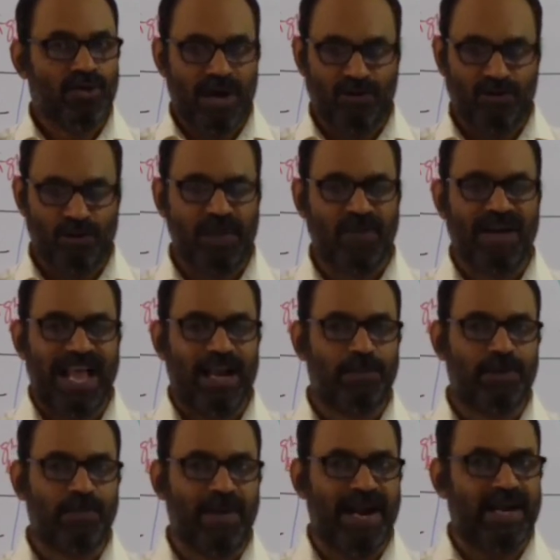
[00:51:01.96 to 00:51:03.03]
You have to be
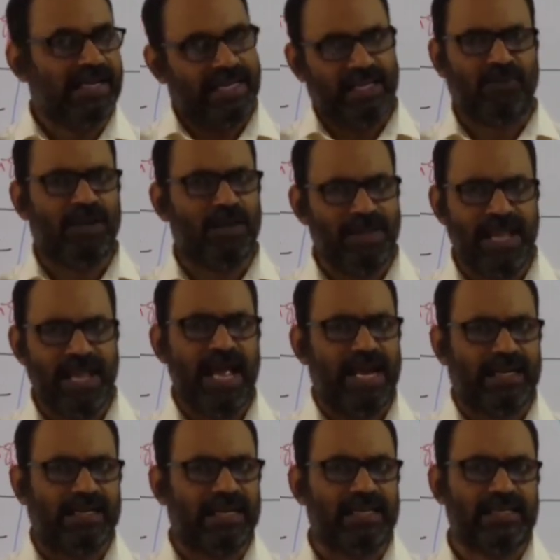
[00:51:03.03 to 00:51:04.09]
well prepared. It will be
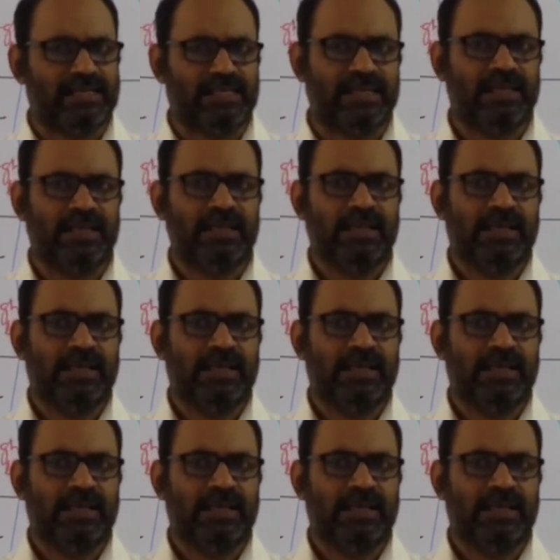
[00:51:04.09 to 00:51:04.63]
at least